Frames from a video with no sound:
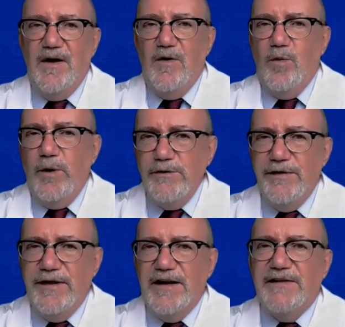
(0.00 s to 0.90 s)
When you
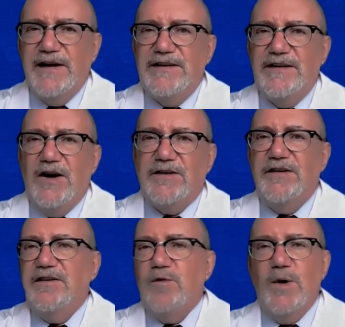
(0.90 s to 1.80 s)
think of
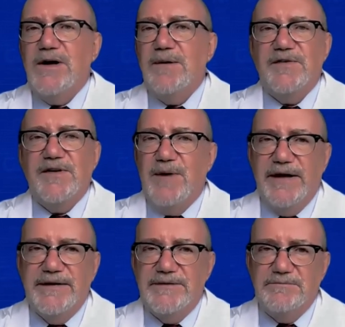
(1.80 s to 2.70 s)
antioxidants, what comes to
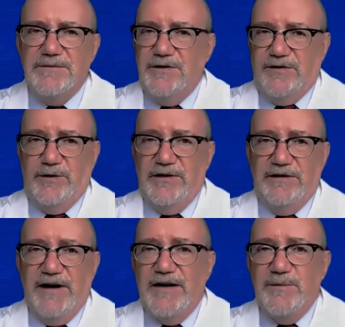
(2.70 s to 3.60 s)
mind? Well, certainly
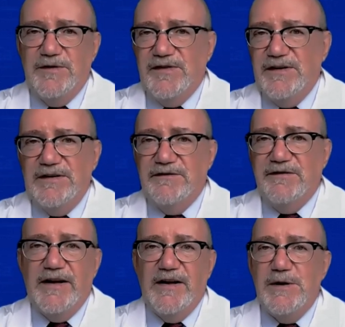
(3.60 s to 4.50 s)
vitamin C and
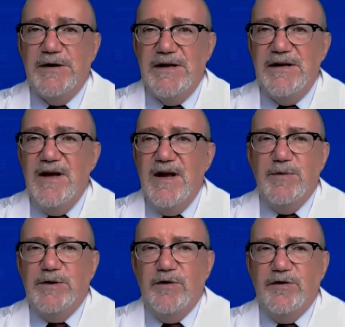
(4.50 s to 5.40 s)
vitamin E,
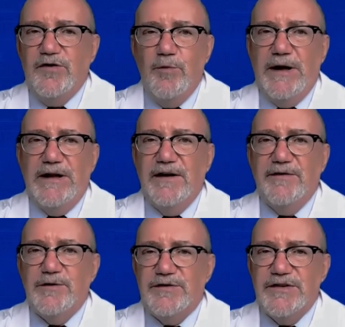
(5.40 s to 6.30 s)
but there's so many
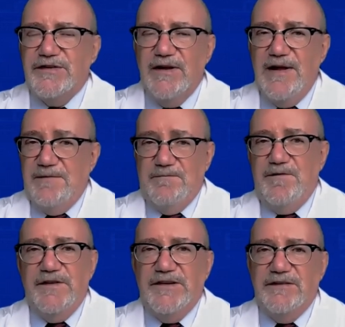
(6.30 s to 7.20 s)
others. Just
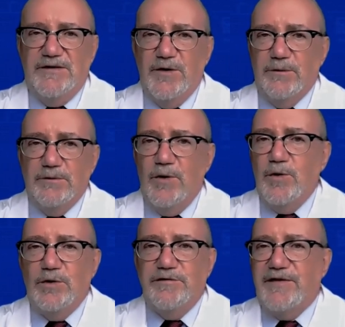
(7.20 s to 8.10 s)
visit your
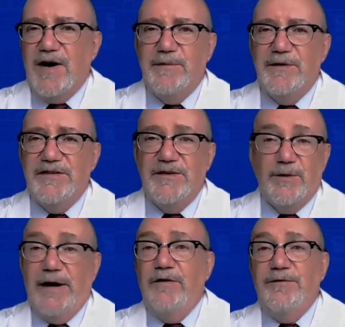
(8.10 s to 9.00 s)
local pharmacy or
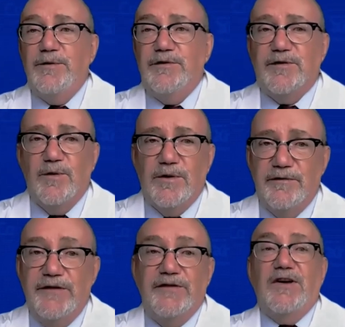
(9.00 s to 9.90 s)
health food store,
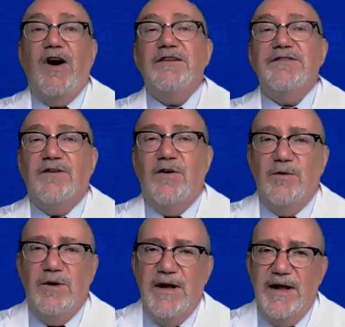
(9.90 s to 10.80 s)
visit
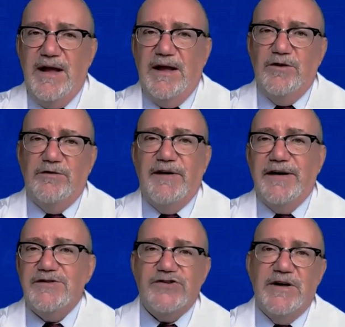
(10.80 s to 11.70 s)
Costco, and you'll
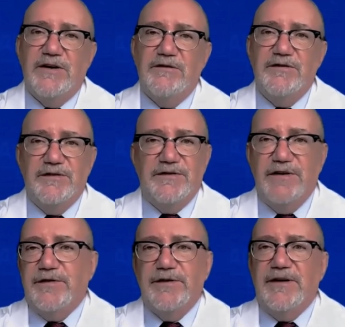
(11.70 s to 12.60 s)
find shelves of
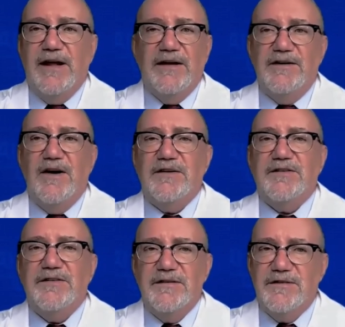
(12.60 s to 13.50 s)
different
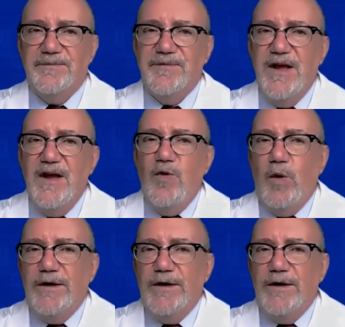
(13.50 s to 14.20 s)
antioxidants. What